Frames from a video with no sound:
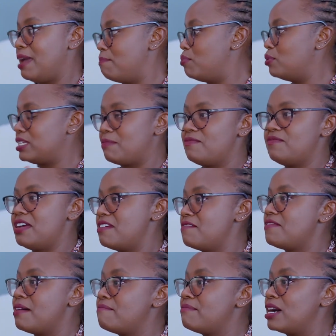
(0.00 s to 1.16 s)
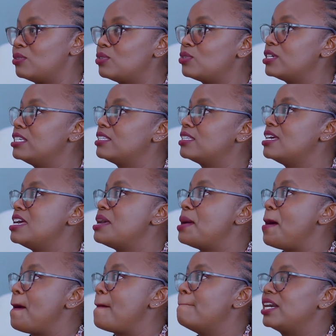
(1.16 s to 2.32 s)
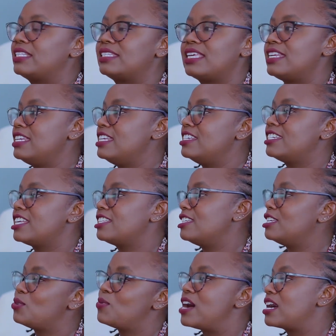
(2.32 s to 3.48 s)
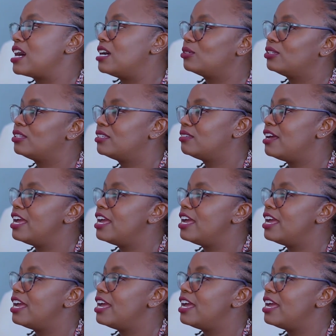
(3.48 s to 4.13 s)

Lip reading: I put up very firm boundaries, but sadly it just didn't work out.